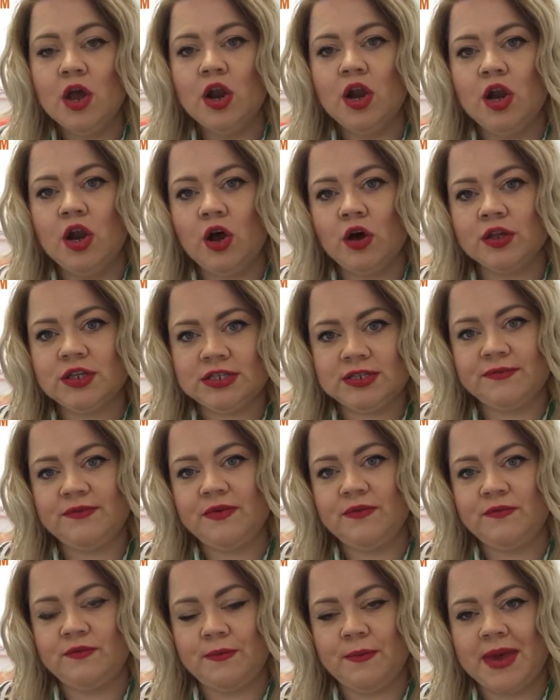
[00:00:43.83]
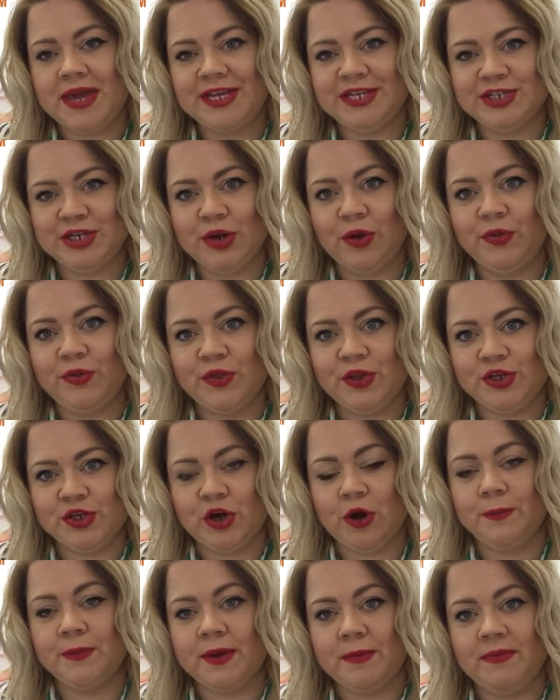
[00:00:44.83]
Lots of information on the
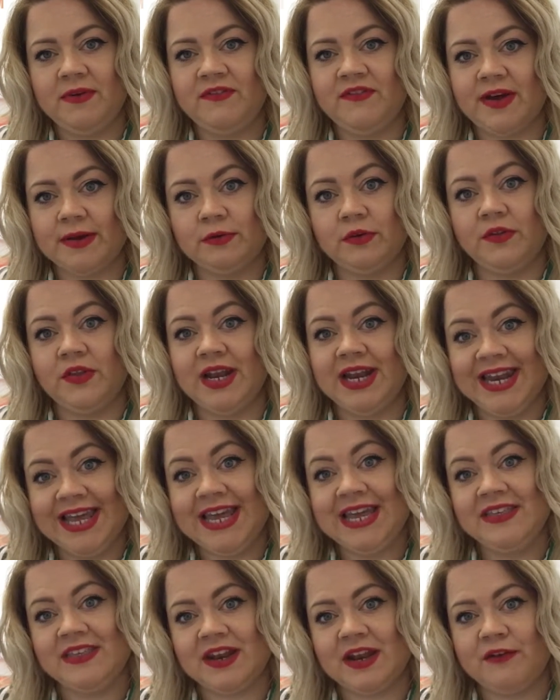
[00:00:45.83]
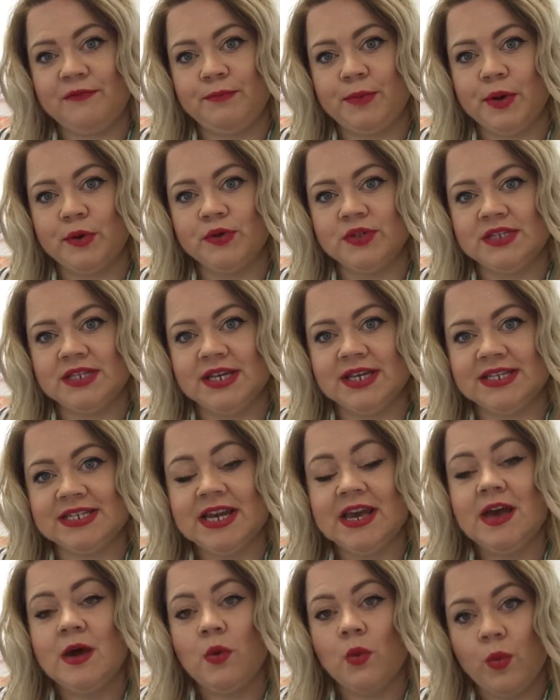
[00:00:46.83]
job can be found on the link that I've posted
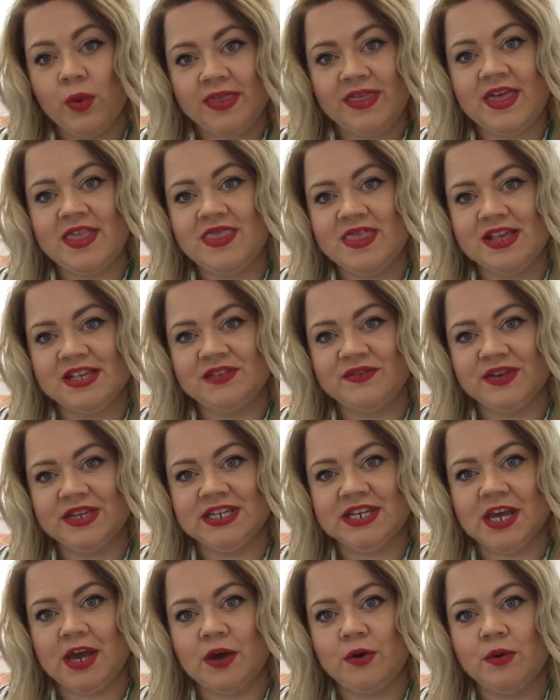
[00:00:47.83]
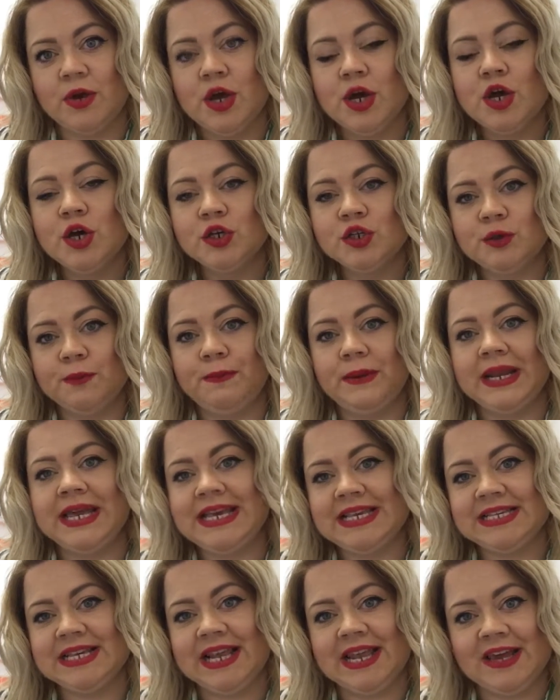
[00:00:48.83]
within this video. So
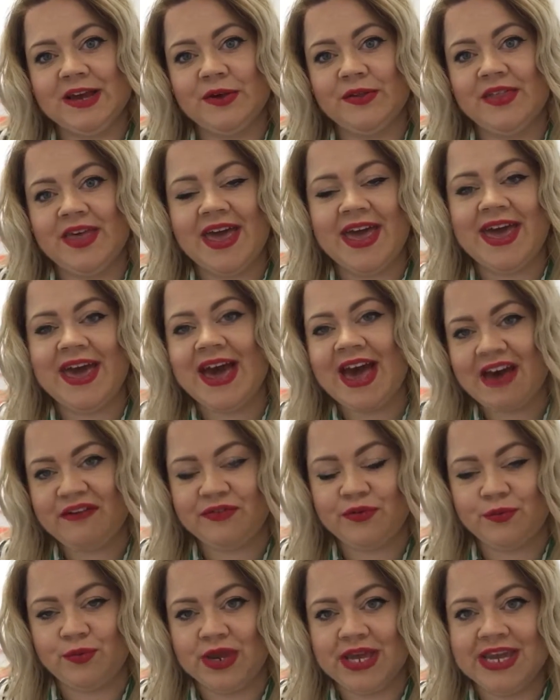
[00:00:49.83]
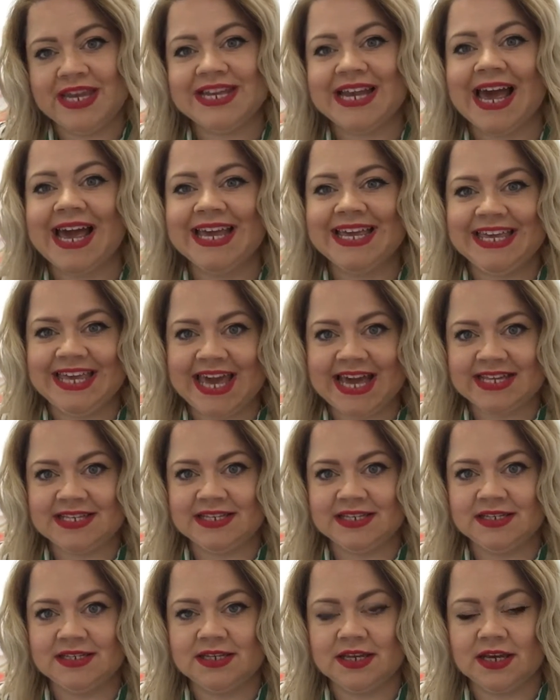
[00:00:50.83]
please click on there, have a read and get
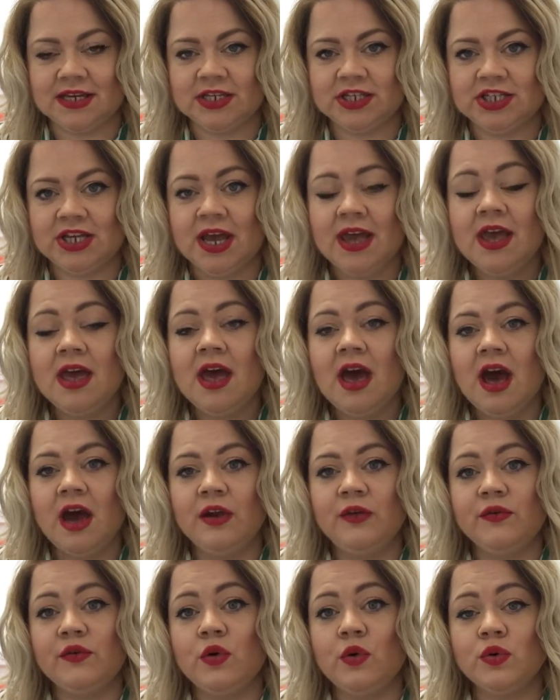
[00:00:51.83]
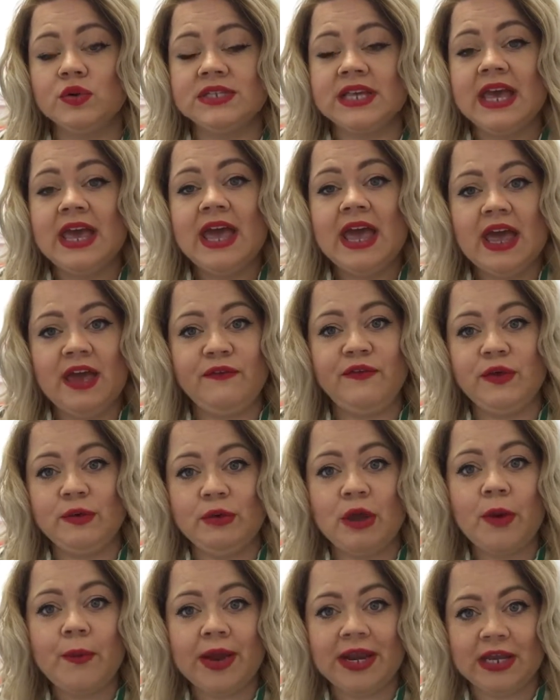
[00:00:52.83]
in touch. And of course, if you
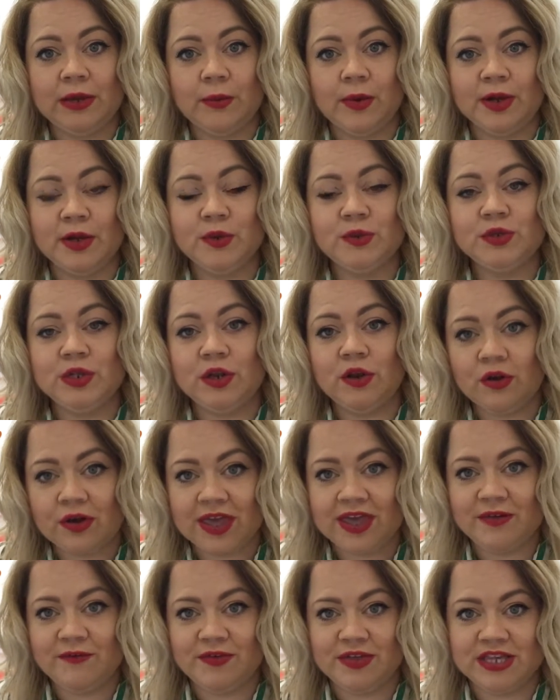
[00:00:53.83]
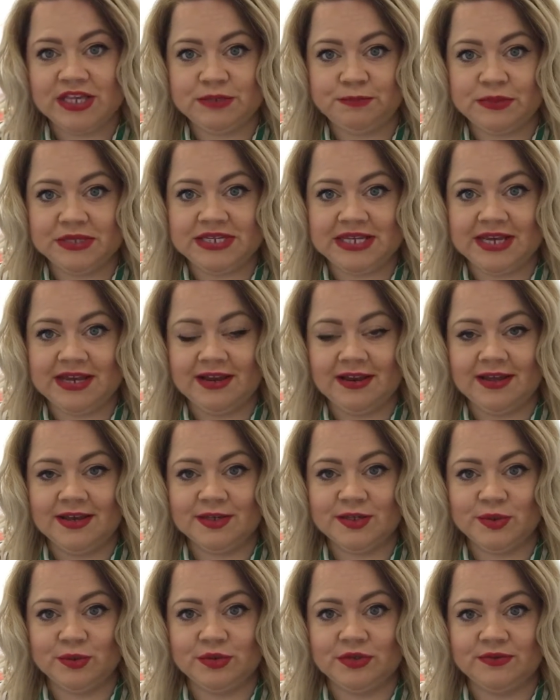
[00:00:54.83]
know anyone who's looking for this particular
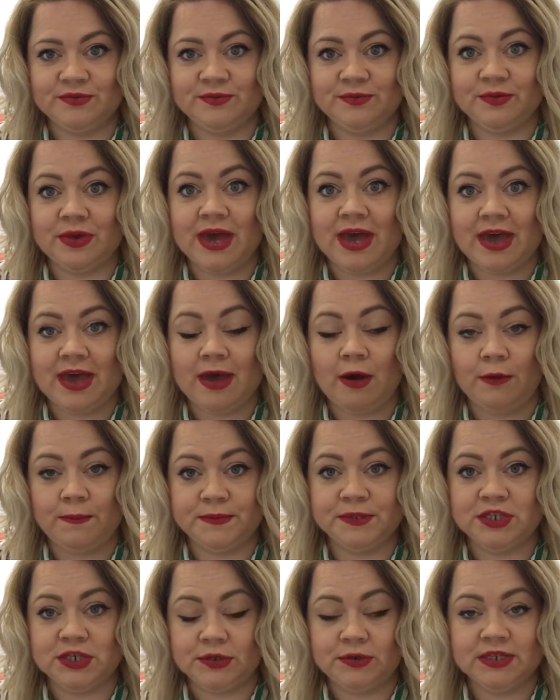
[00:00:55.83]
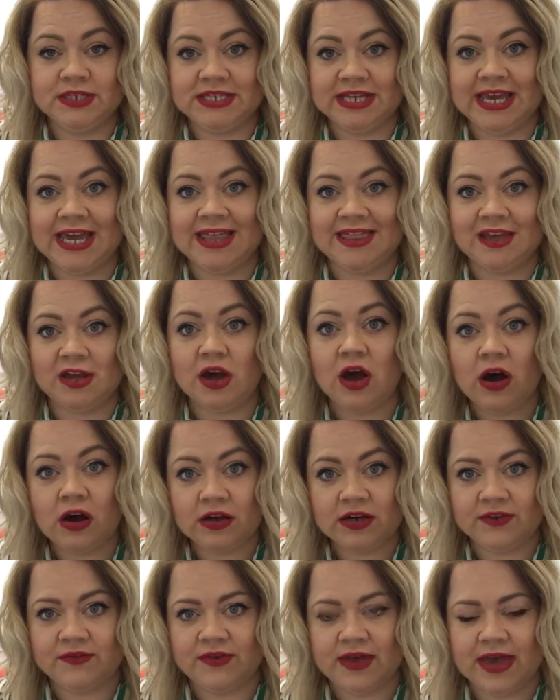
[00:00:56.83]
sort of uh, opportunity in the
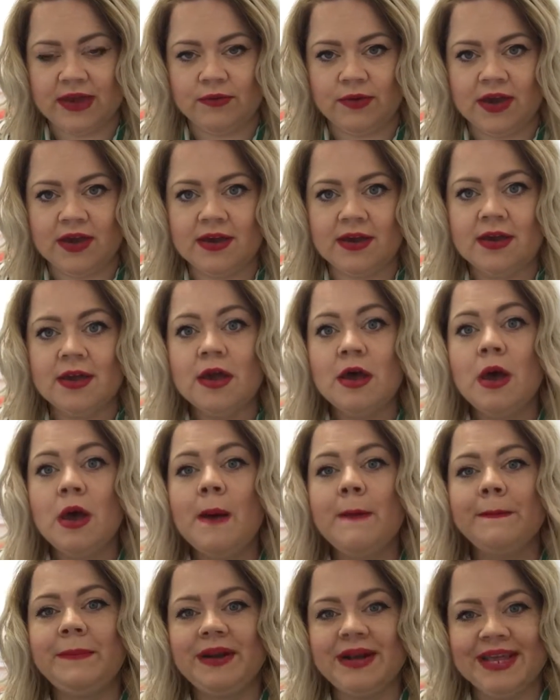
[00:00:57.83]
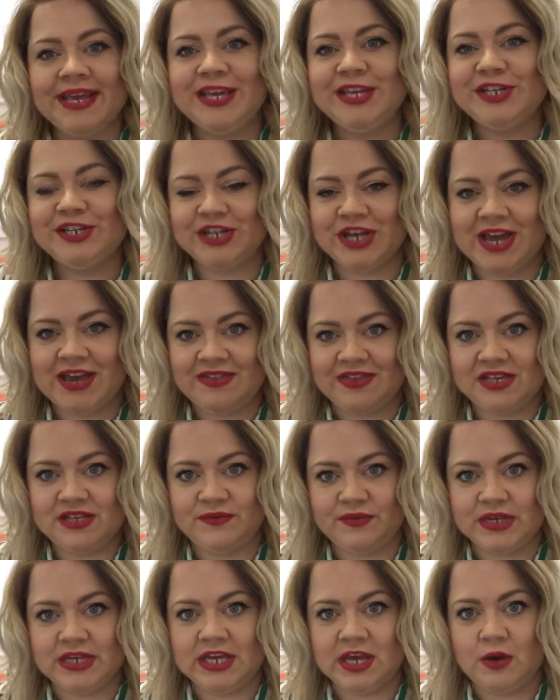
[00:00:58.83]
Cardiff area, please share this
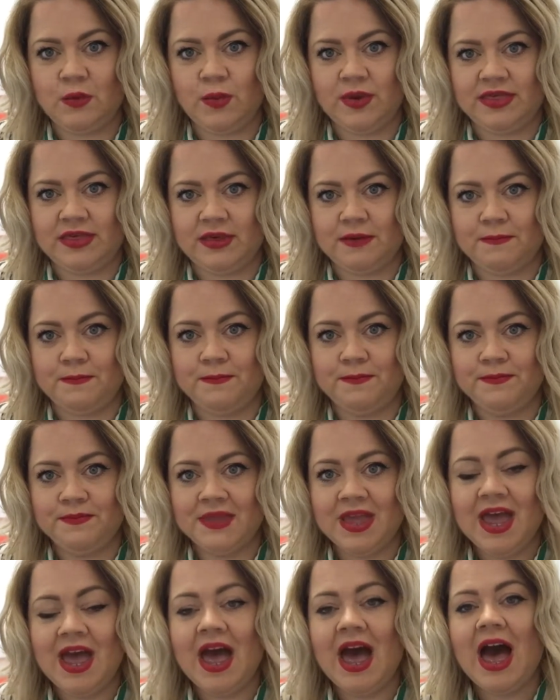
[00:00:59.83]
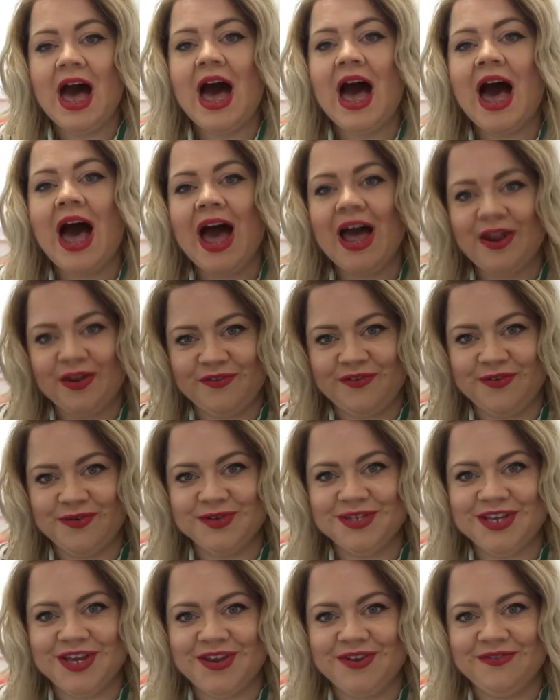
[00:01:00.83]
video with them. I look forward
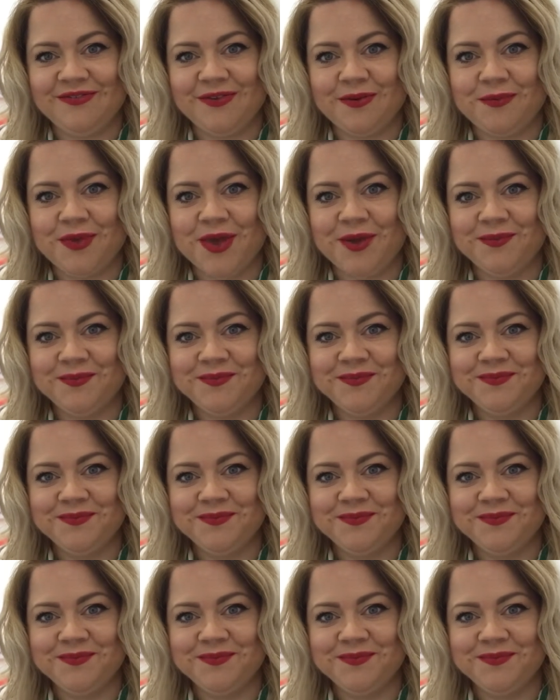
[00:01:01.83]
to hearing from you.